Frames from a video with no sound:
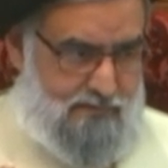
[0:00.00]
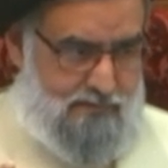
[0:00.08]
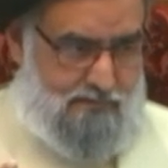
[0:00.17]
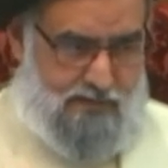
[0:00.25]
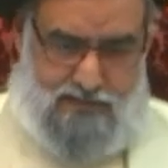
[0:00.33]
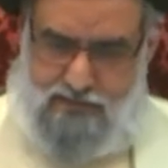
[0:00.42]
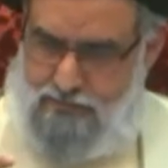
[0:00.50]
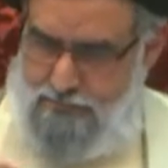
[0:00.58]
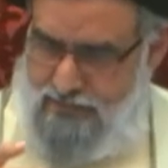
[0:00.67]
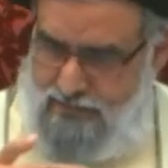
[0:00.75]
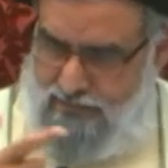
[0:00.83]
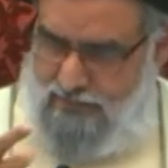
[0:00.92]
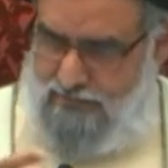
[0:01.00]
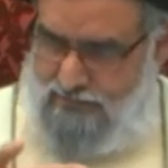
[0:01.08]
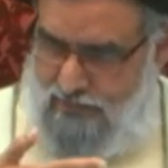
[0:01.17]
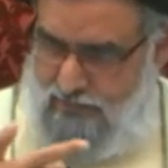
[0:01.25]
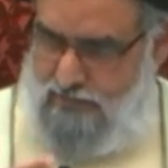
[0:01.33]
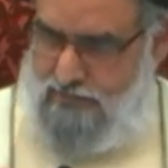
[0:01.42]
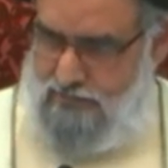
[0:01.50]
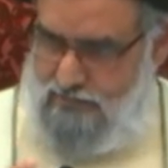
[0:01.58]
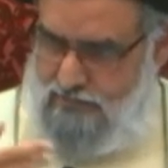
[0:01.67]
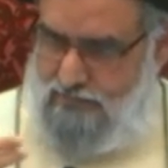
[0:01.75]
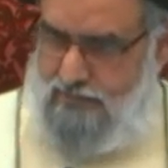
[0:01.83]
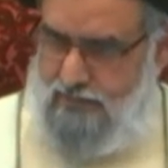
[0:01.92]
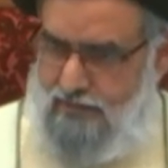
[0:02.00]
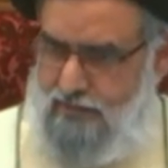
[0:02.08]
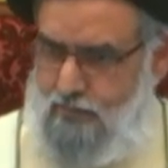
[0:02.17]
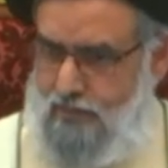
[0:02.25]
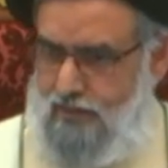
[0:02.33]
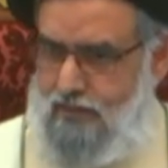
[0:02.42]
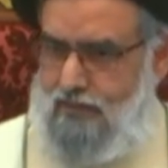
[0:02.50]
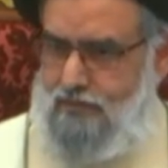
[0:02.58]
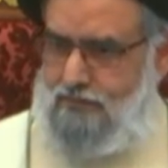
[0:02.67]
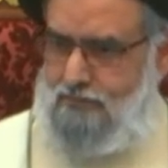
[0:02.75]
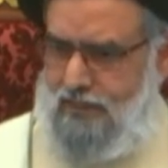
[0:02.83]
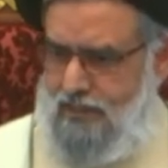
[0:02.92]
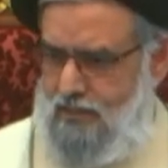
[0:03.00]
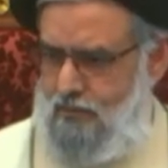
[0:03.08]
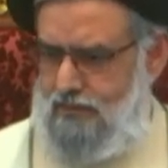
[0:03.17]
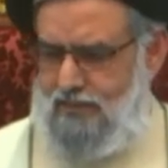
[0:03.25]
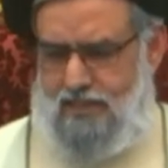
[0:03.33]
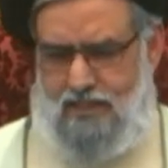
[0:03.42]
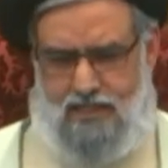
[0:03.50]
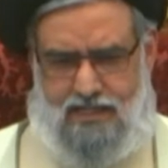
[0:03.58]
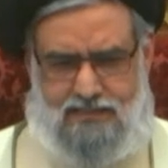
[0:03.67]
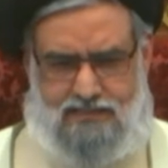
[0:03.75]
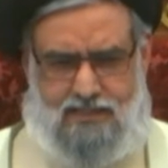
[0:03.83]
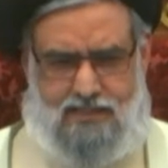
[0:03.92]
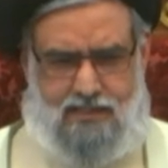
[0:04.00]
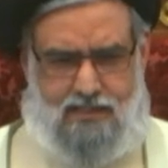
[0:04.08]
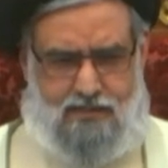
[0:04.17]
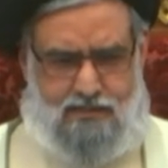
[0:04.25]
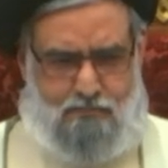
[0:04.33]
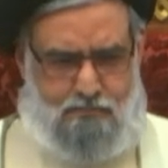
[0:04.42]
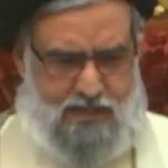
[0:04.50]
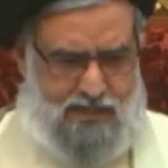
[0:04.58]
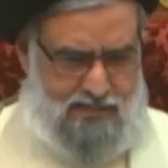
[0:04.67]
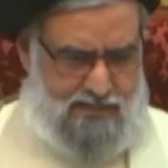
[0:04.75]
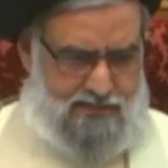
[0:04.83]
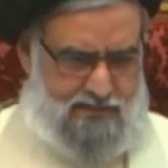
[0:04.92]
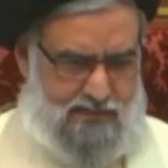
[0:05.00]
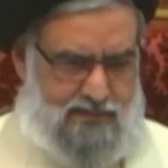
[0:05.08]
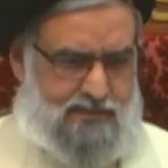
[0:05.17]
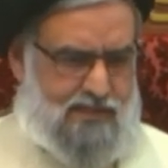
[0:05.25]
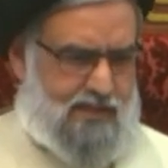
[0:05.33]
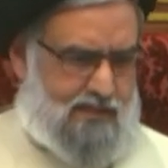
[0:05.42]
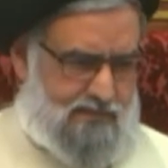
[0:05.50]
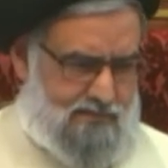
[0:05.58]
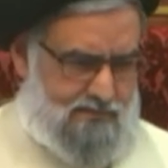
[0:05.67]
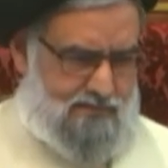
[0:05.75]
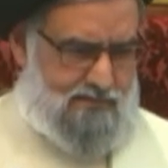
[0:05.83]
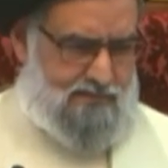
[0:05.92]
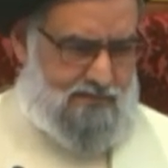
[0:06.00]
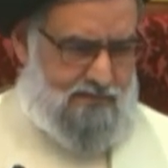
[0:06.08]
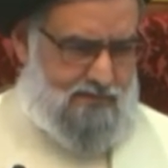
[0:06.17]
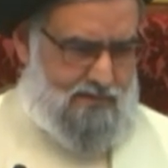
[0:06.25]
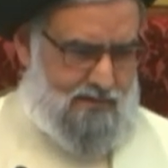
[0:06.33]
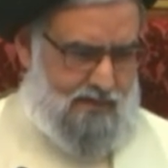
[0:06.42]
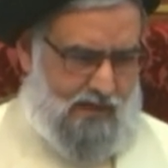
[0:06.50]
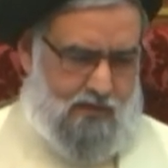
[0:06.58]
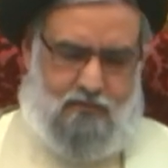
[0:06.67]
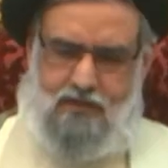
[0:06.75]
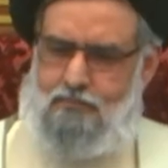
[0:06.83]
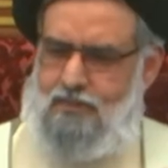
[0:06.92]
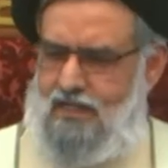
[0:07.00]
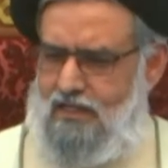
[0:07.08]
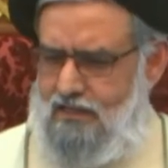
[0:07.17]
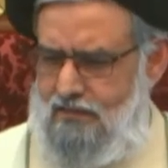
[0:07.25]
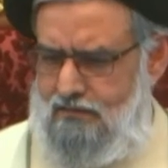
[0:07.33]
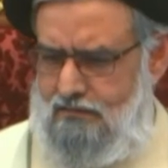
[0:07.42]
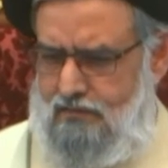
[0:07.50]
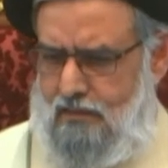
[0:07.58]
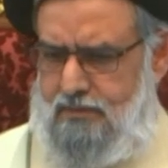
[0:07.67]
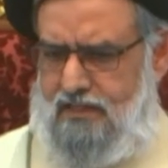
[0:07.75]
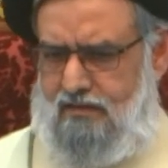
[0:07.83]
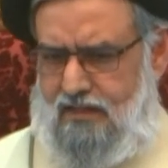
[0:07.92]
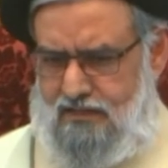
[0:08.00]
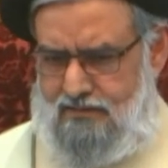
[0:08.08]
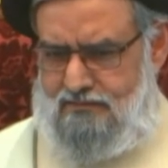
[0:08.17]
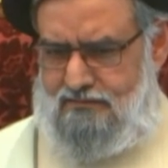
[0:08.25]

Right in the beginning, he said, This is a day where Allah subhanahu wa ta'ala has combined Eidain, Azimain, Kabirain.